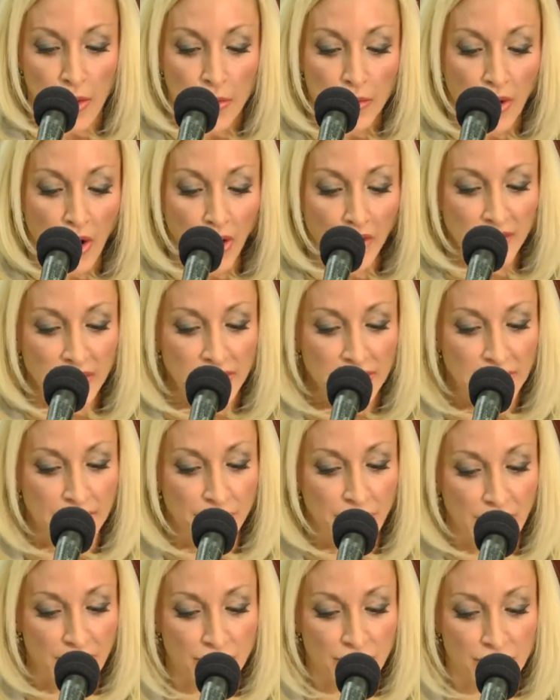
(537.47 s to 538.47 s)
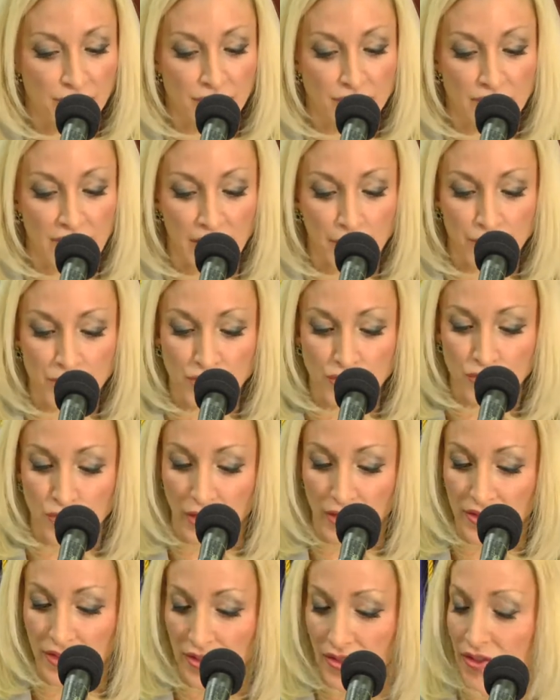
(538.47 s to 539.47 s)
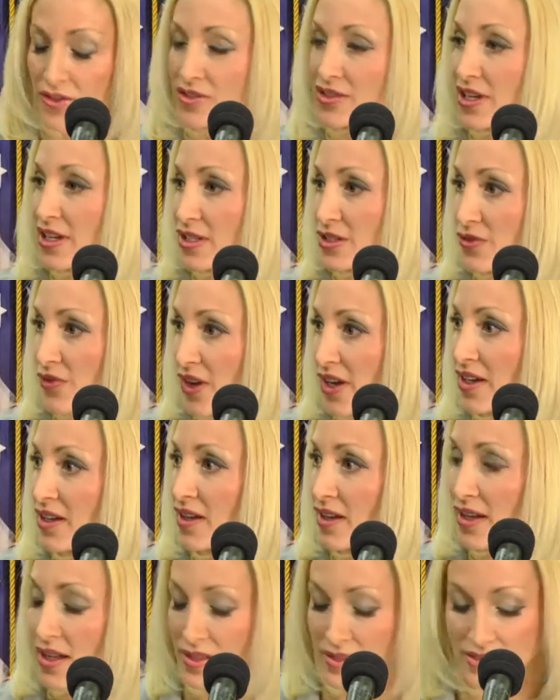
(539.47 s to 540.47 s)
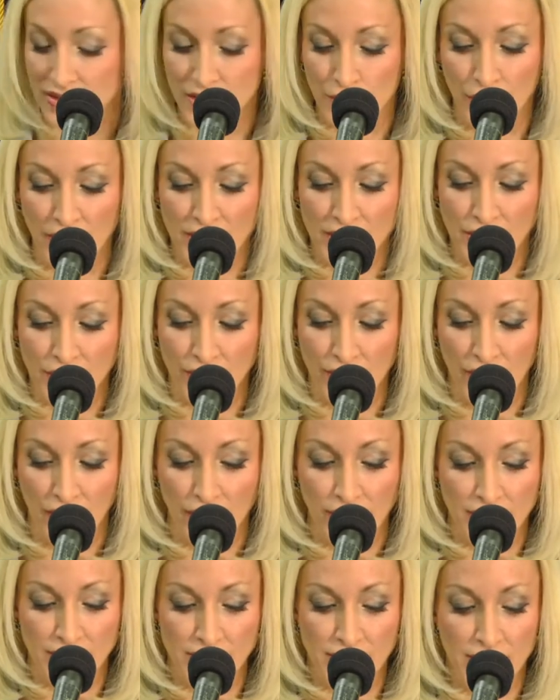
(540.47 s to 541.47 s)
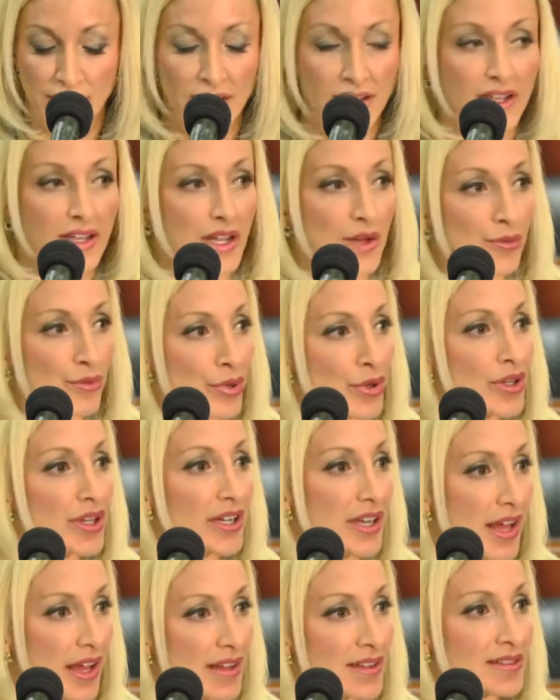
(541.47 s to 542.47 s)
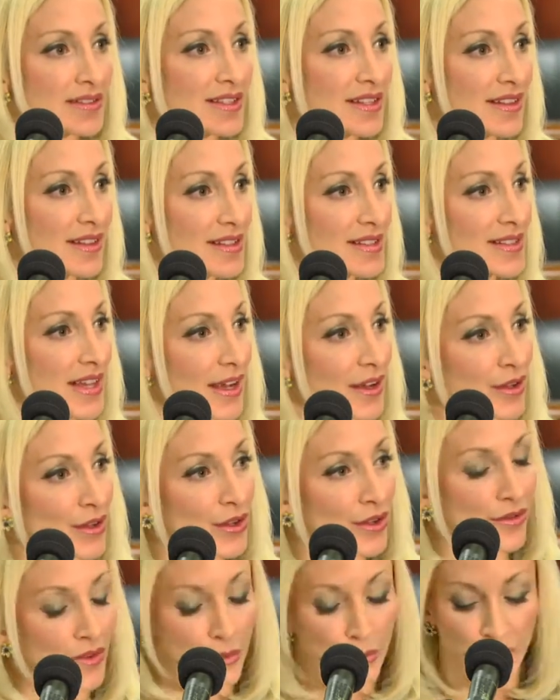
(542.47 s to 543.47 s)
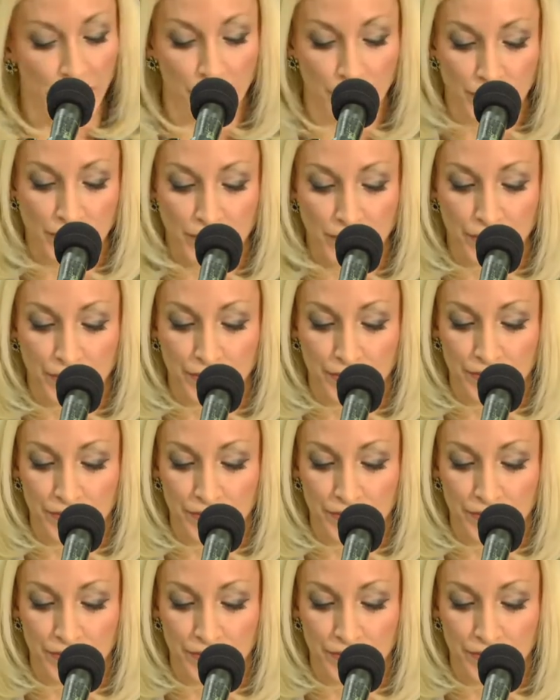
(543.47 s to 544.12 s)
But all these measures aim to strengthen our state's fight against domestic violence and put an end to the cycle of abuse.